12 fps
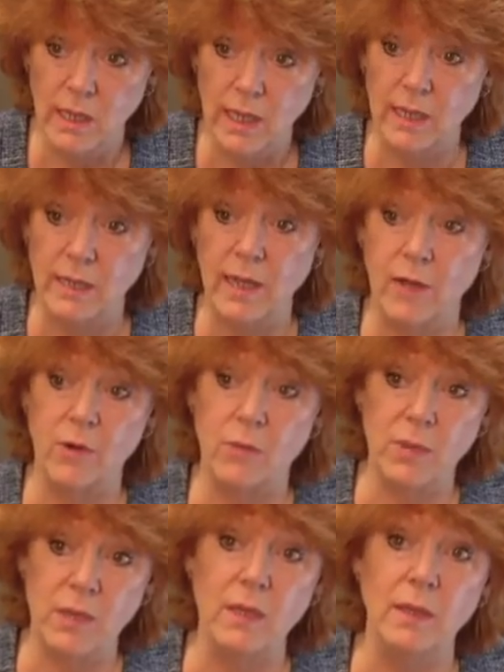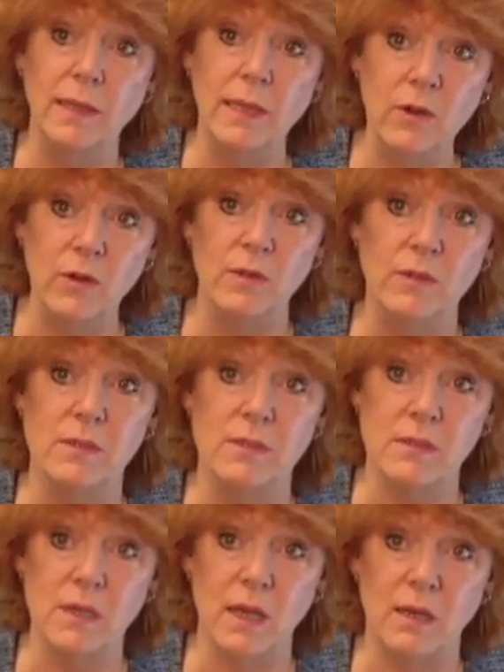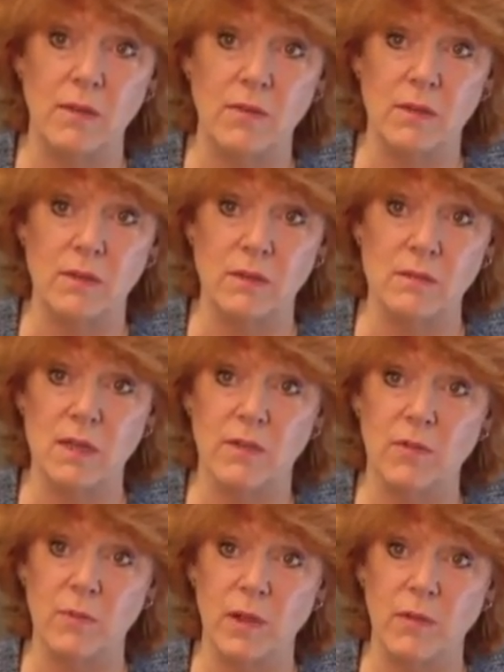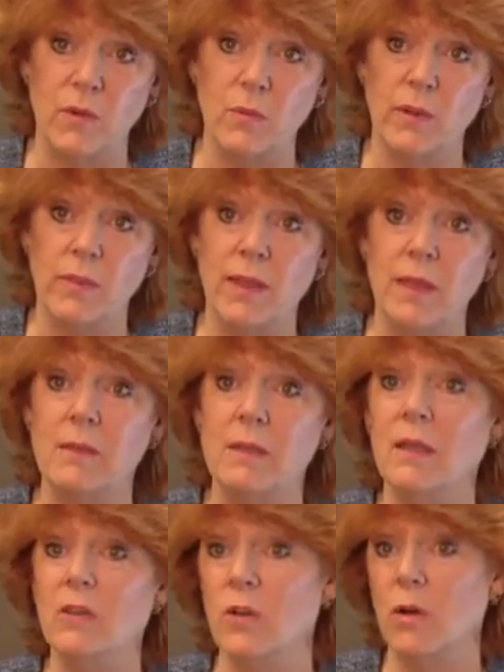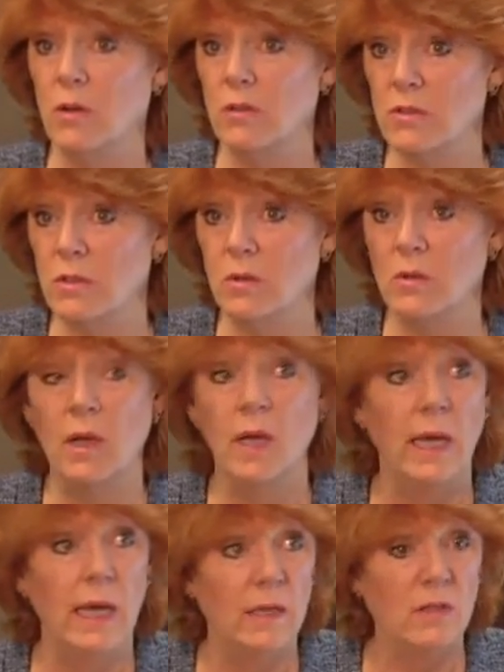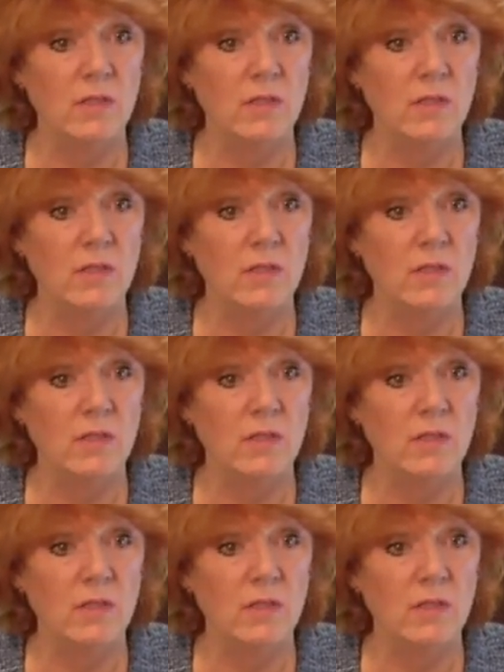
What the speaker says: and how to be a leader in society that does that from everyone they teach also. It's